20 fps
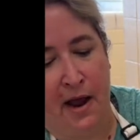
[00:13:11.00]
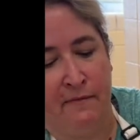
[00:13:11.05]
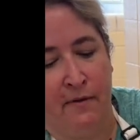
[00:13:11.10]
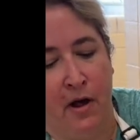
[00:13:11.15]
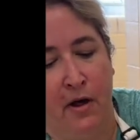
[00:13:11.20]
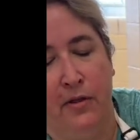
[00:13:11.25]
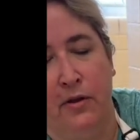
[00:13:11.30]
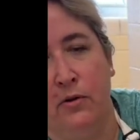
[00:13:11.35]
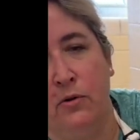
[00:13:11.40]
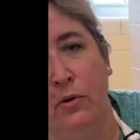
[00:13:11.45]
all
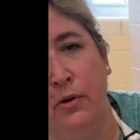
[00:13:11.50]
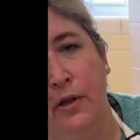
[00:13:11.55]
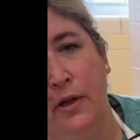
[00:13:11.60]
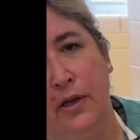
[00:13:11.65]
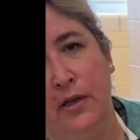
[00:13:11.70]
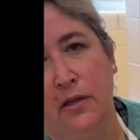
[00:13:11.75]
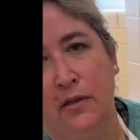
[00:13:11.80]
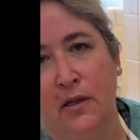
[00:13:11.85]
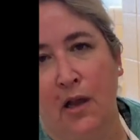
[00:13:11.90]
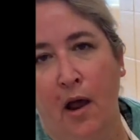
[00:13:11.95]
the
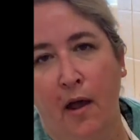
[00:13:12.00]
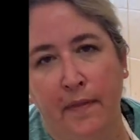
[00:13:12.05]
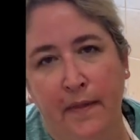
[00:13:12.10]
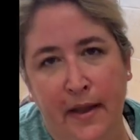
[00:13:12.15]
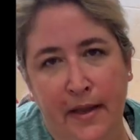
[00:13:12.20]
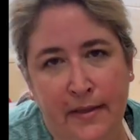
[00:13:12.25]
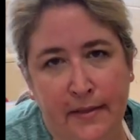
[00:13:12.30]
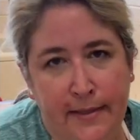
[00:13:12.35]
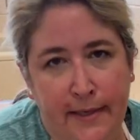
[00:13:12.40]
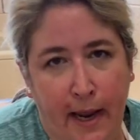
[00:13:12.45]
coils on the
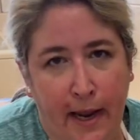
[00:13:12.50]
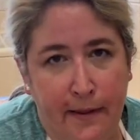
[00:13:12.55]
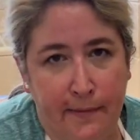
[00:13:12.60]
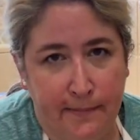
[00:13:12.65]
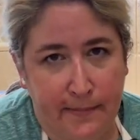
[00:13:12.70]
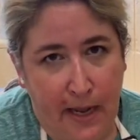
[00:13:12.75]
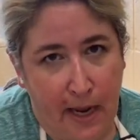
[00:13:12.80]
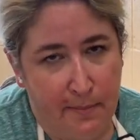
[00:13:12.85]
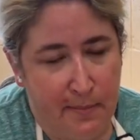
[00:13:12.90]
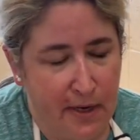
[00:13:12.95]
inside.
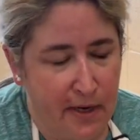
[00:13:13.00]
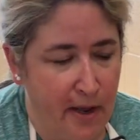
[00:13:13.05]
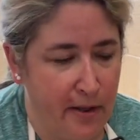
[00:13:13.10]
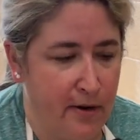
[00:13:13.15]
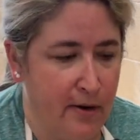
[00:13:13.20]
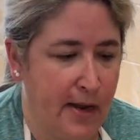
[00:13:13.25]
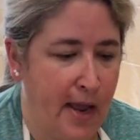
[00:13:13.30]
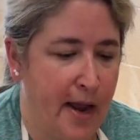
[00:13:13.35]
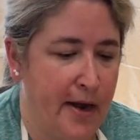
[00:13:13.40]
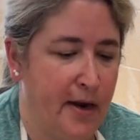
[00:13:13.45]
That'd be another
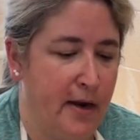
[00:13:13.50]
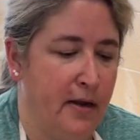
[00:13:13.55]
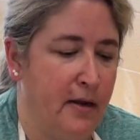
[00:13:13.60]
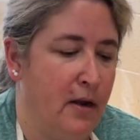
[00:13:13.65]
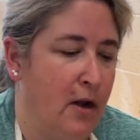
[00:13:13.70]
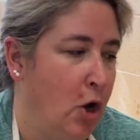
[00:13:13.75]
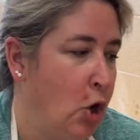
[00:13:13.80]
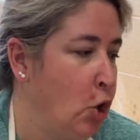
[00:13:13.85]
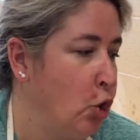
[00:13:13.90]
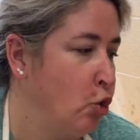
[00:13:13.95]
kind of
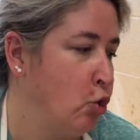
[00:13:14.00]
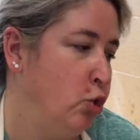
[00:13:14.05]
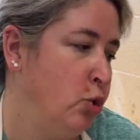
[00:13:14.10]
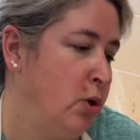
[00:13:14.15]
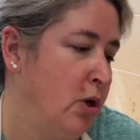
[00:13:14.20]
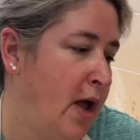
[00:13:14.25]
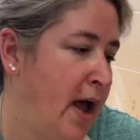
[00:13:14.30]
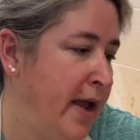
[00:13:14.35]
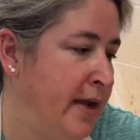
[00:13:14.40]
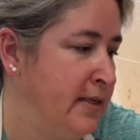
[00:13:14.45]
cool
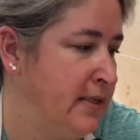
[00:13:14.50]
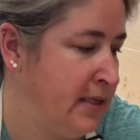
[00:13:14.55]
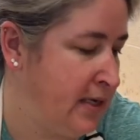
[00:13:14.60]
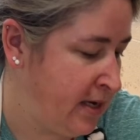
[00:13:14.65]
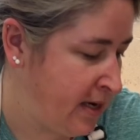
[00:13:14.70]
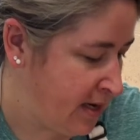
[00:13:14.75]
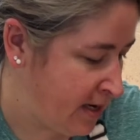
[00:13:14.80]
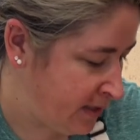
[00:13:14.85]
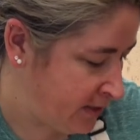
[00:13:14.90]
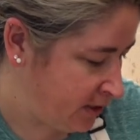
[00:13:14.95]

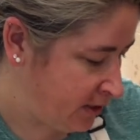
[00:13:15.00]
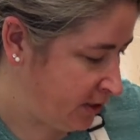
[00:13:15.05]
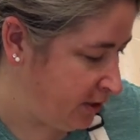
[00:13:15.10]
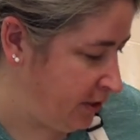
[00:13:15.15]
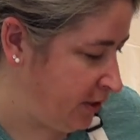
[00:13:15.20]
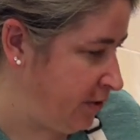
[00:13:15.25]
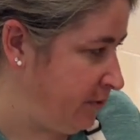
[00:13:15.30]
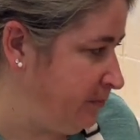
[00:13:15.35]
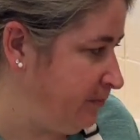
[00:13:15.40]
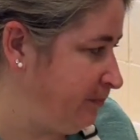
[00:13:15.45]
idea to
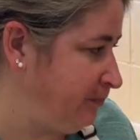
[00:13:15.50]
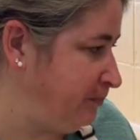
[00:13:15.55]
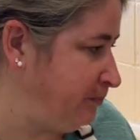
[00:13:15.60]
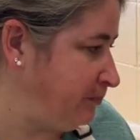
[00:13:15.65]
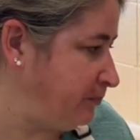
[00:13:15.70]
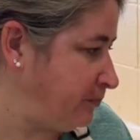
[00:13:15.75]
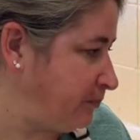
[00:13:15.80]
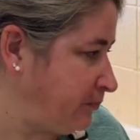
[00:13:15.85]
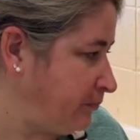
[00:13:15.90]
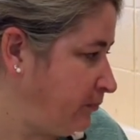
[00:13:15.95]
do.
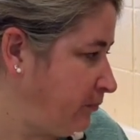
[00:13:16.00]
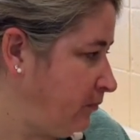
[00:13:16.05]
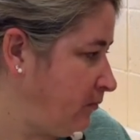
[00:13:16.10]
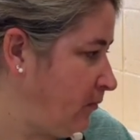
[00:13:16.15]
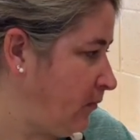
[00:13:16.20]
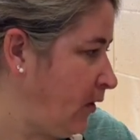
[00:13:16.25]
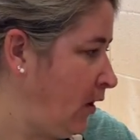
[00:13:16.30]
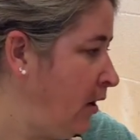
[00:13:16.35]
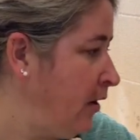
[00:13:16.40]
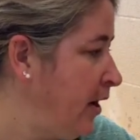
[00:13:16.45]

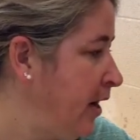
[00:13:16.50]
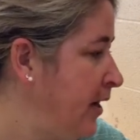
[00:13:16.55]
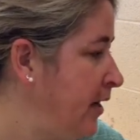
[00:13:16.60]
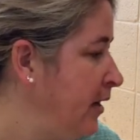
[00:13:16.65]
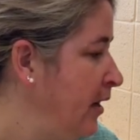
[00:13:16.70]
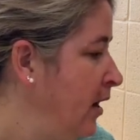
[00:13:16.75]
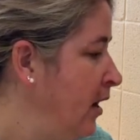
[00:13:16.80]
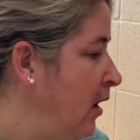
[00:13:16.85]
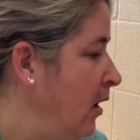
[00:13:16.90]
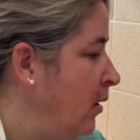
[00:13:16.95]
All right,
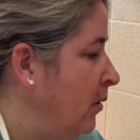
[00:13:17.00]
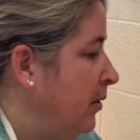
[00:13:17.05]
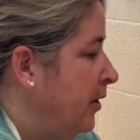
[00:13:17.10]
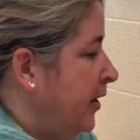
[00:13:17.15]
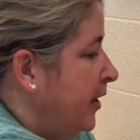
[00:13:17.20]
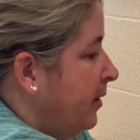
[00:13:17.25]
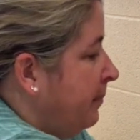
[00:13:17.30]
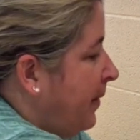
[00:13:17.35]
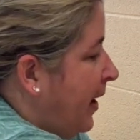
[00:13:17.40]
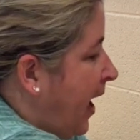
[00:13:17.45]
we're
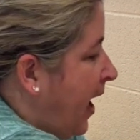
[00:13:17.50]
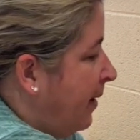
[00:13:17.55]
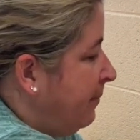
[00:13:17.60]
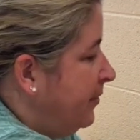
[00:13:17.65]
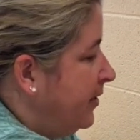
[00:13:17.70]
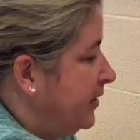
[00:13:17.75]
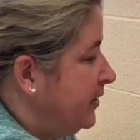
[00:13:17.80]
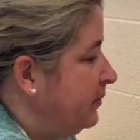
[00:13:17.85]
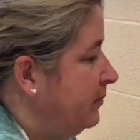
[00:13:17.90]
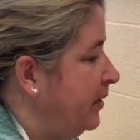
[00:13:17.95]
gonna pop
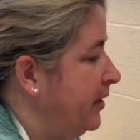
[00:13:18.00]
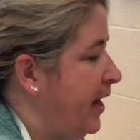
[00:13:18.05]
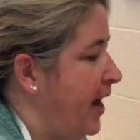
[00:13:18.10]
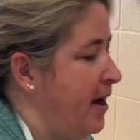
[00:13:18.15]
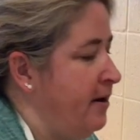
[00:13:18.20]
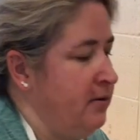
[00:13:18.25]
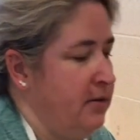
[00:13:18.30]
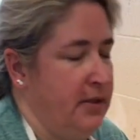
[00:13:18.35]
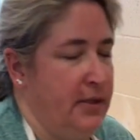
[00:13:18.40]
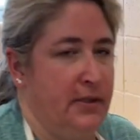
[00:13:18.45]
this one
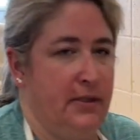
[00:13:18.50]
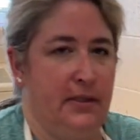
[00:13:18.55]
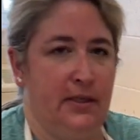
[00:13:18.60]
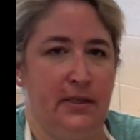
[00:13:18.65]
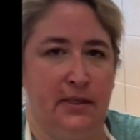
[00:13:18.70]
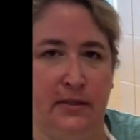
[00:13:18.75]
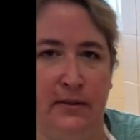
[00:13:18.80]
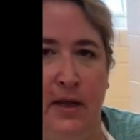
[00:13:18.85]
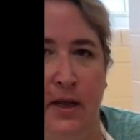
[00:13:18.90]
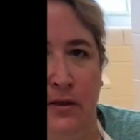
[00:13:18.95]
out since
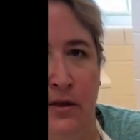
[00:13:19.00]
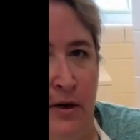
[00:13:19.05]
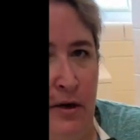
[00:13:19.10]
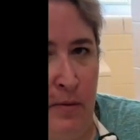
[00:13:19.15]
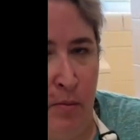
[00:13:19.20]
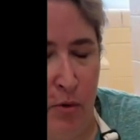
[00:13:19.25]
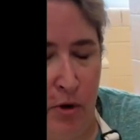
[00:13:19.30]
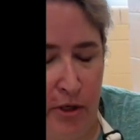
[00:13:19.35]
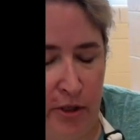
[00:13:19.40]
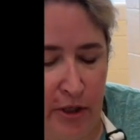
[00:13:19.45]
it's a little
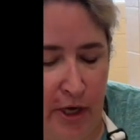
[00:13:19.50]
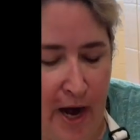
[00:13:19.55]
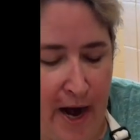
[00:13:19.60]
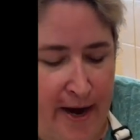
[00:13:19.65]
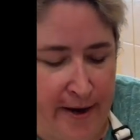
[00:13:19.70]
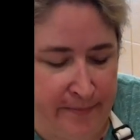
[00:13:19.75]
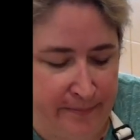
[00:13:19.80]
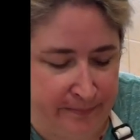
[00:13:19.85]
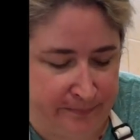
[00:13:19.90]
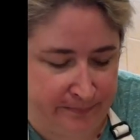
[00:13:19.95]
more
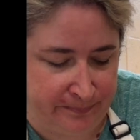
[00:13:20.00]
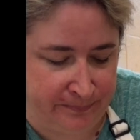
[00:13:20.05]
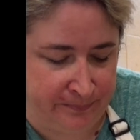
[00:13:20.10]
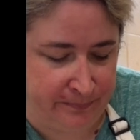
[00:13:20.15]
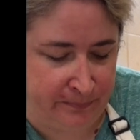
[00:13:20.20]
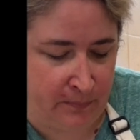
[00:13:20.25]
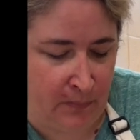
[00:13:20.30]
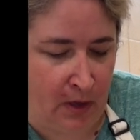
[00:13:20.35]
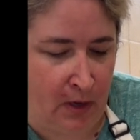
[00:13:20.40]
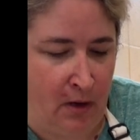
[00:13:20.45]
dry.
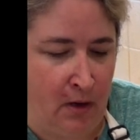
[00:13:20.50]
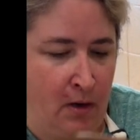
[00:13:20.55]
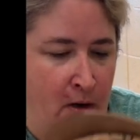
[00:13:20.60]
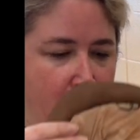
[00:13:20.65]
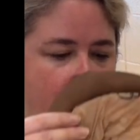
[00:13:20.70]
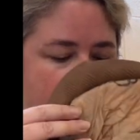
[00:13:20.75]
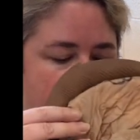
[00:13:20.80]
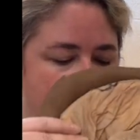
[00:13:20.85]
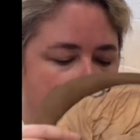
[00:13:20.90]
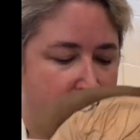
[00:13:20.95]

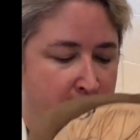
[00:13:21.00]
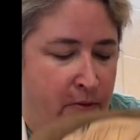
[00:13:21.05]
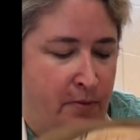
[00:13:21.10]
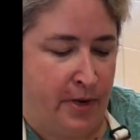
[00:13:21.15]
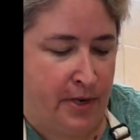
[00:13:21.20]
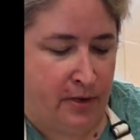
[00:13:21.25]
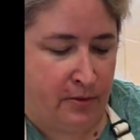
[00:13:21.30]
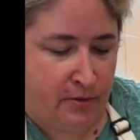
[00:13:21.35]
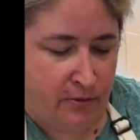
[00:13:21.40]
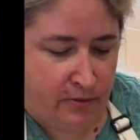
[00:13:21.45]
So the way
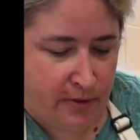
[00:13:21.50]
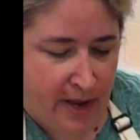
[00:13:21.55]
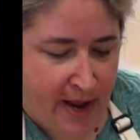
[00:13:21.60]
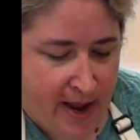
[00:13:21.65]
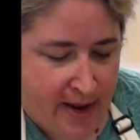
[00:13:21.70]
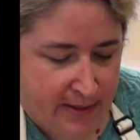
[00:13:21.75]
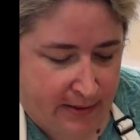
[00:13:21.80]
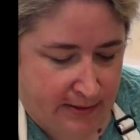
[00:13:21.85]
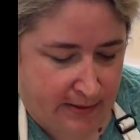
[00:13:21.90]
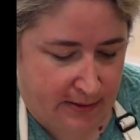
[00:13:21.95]
you do
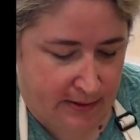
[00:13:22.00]
that